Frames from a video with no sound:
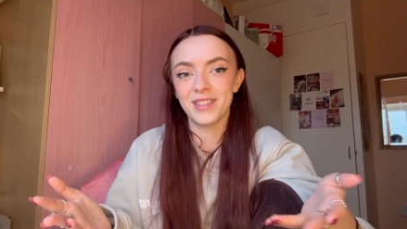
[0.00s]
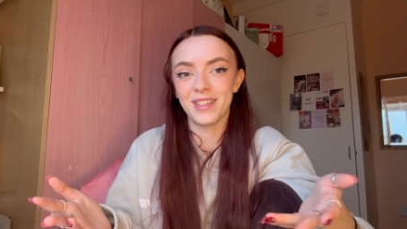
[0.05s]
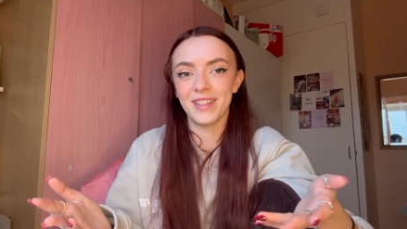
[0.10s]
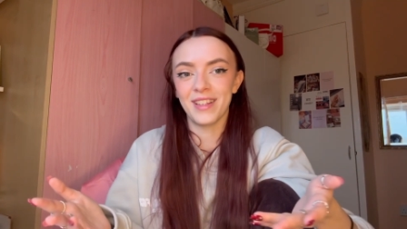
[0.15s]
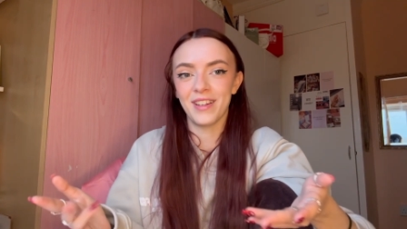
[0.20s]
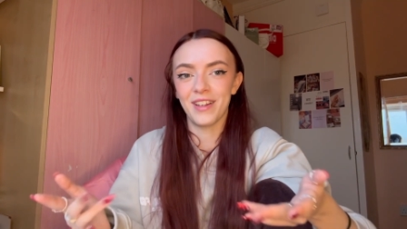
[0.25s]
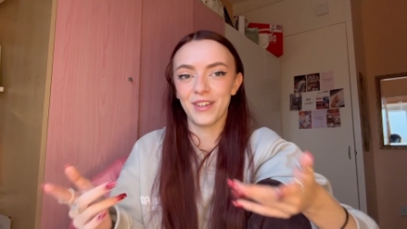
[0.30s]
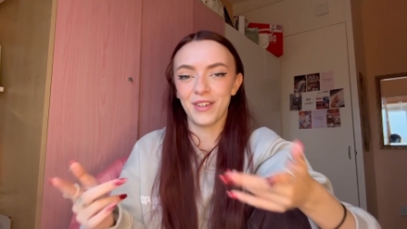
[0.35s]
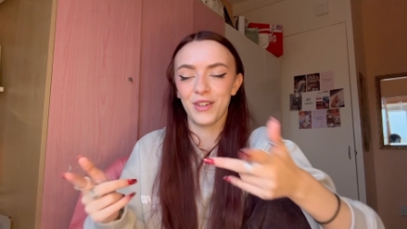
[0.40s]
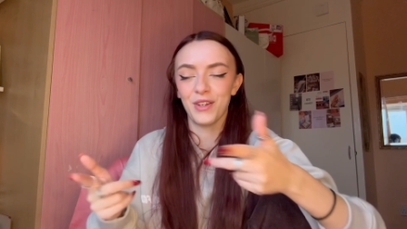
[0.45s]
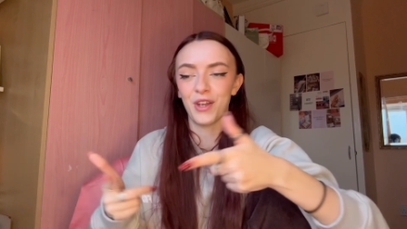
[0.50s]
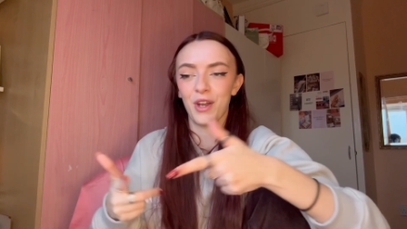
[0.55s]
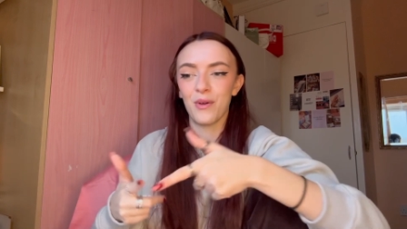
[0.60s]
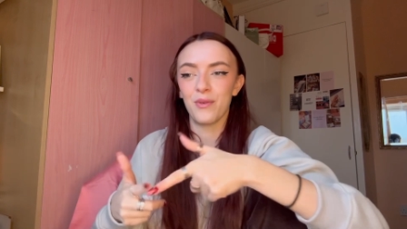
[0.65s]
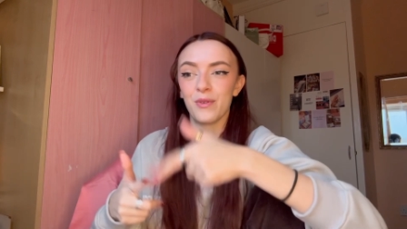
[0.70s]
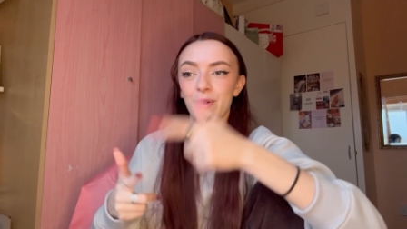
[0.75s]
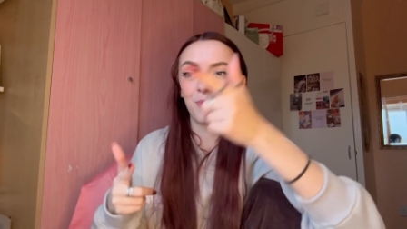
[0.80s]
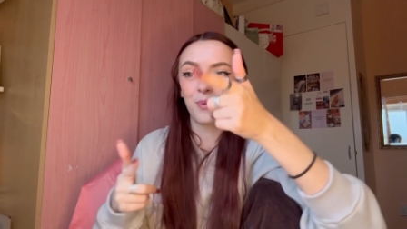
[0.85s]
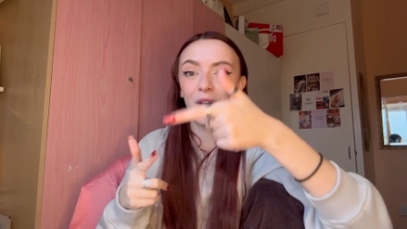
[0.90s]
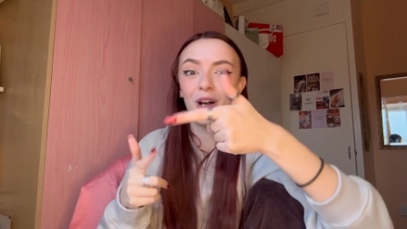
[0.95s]
and then I can go
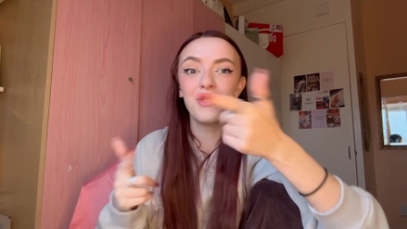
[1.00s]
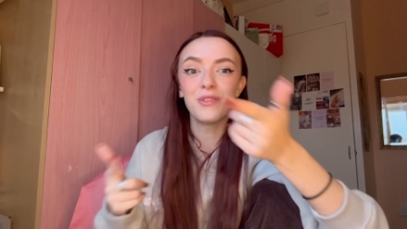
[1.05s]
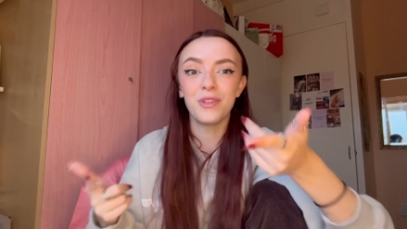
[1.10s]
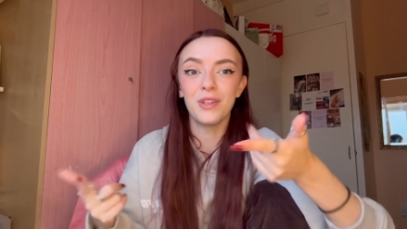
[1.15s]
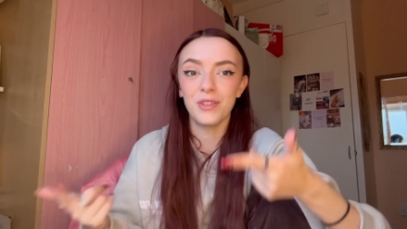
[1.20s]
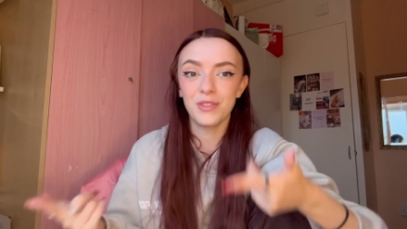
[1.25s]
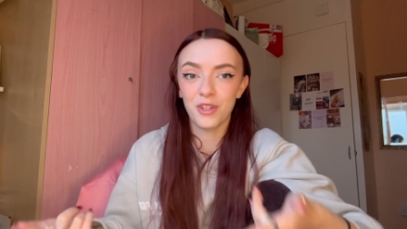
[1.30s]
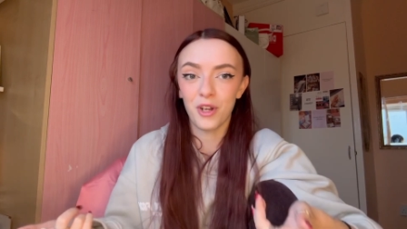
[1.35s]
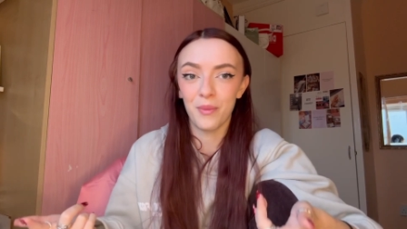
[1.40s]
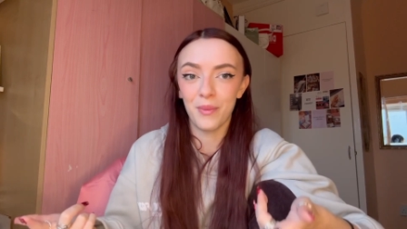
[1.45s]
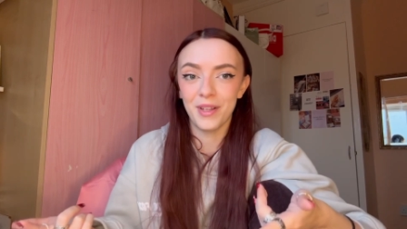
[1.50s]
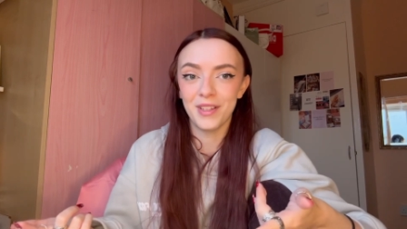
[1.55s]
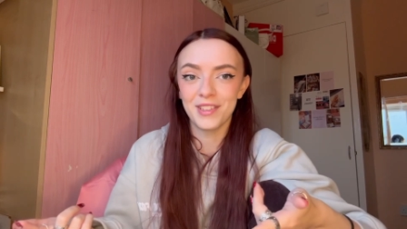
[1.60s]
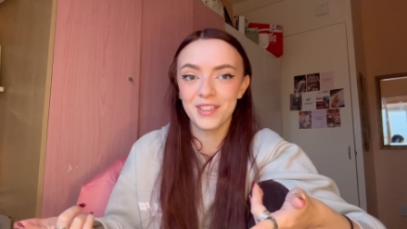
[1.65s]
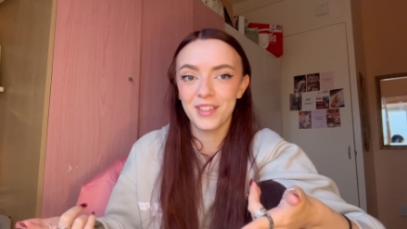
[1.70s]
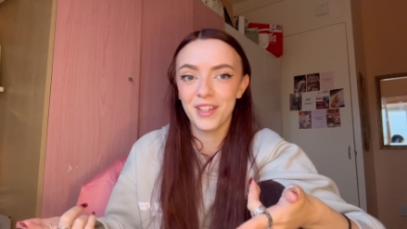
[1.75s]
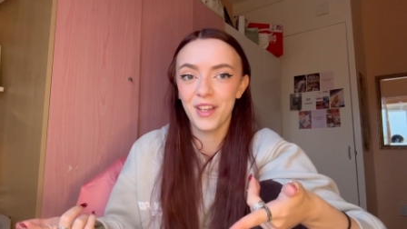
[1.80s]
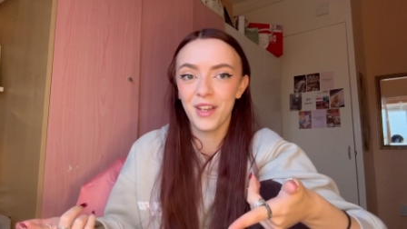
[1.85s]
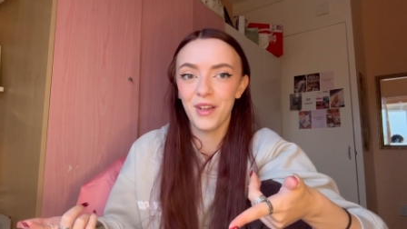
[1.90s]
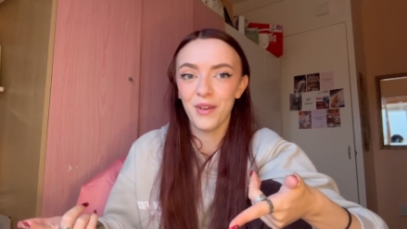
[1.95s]
and reply to those
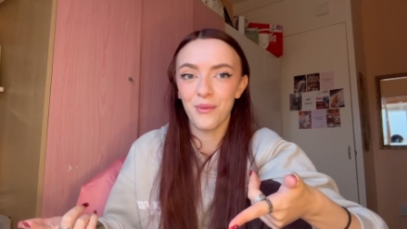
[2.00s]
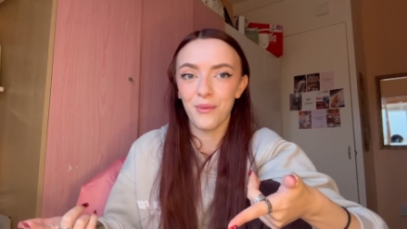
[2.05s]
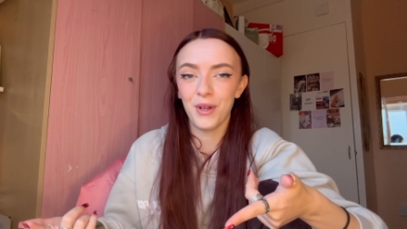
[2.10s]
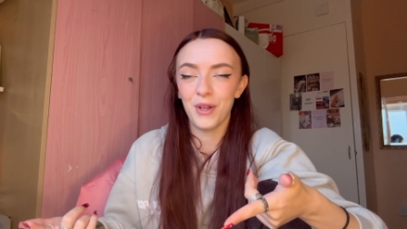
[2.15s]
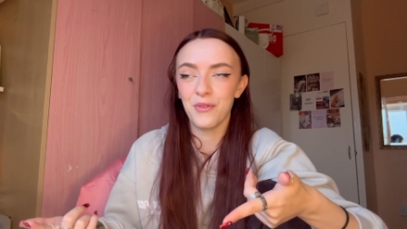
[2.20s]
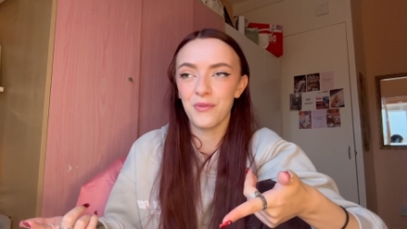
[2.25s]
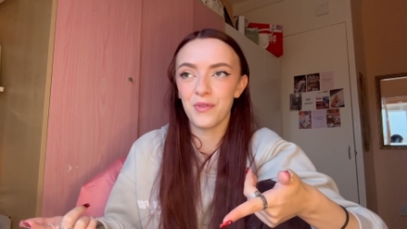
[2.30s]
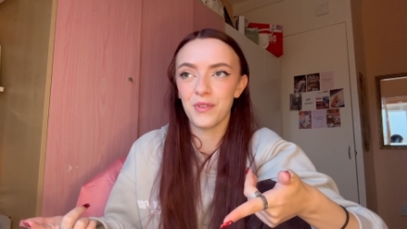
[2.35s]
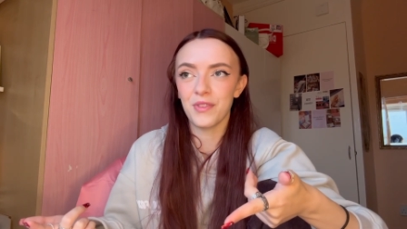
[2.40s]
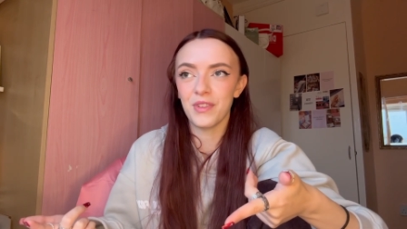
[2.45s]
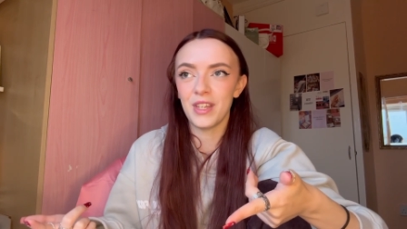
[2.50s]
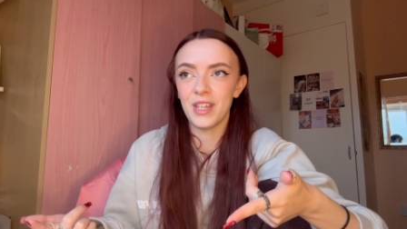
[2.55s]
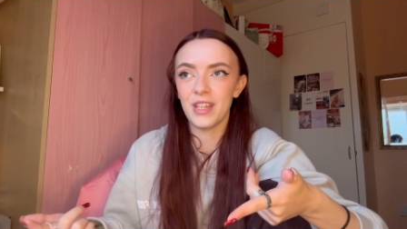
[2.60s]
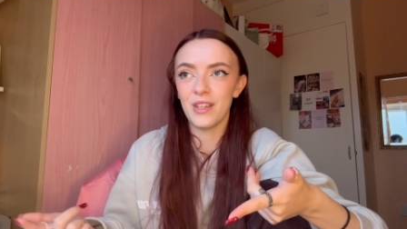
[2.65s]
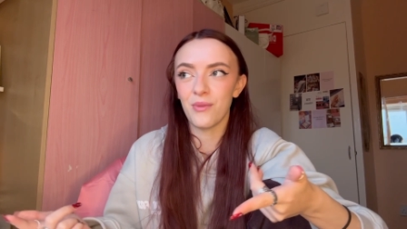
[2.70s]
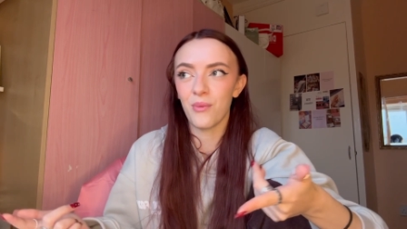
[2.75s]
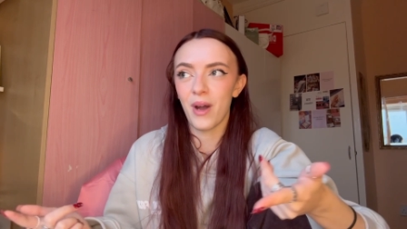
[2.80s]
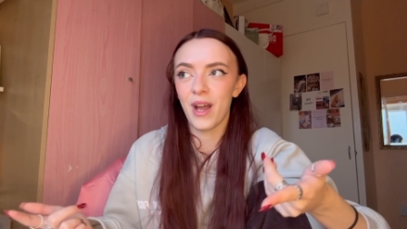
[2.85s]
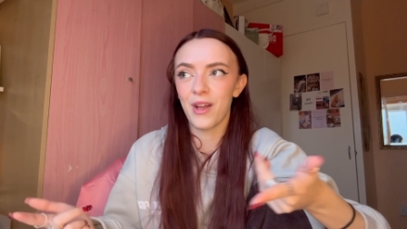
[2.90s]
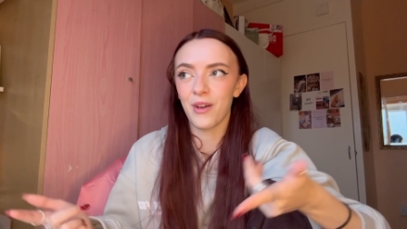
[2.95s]
comments with
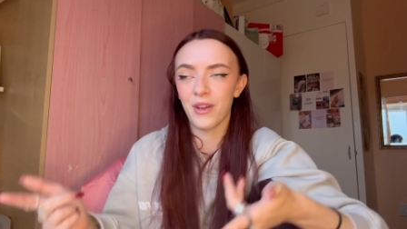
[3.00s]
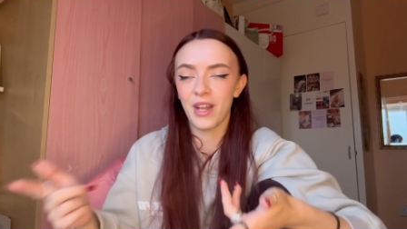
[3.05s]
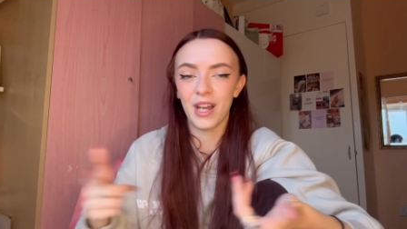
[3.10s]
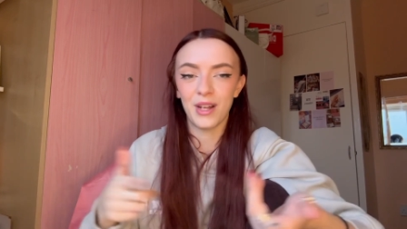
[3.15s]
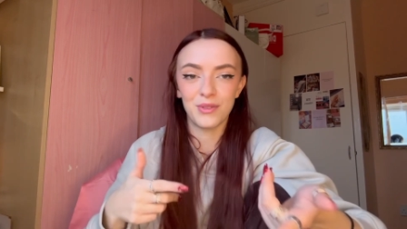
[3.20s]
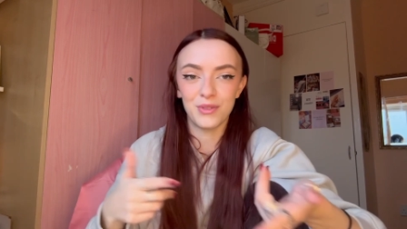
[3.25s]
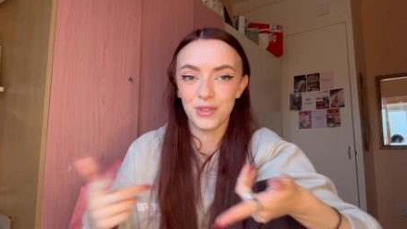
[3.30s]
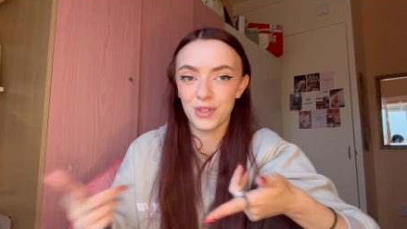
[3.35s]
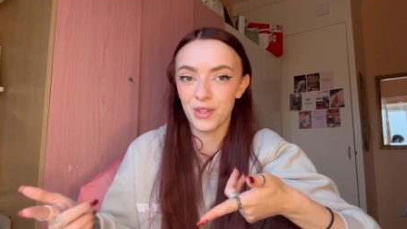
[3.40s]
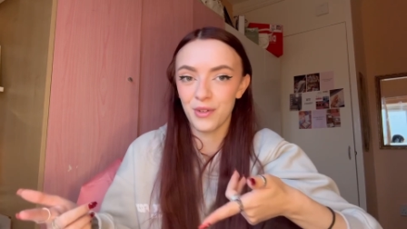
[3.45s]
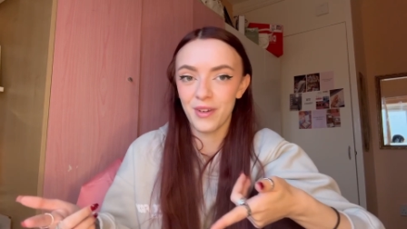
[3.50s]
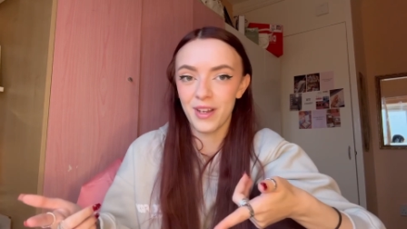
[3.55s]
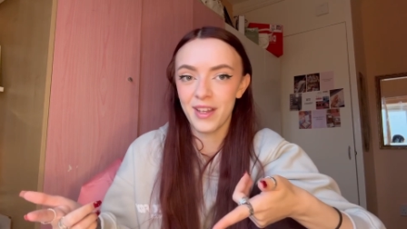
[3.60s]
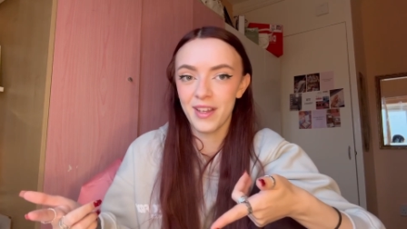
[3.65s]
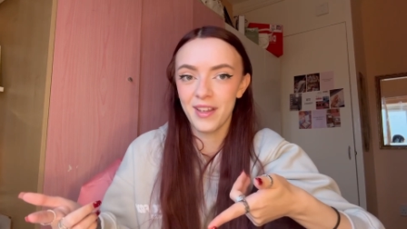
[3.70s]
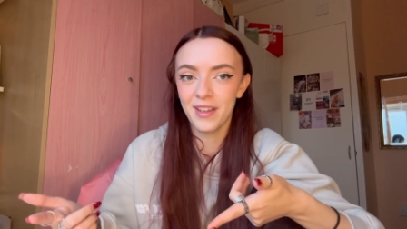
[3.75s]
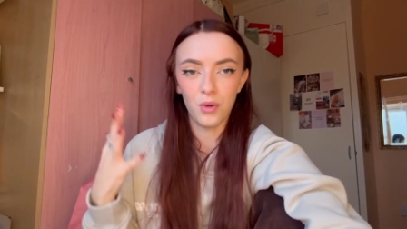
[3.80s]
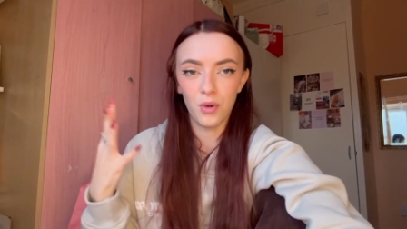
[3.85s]
the way on how to do it.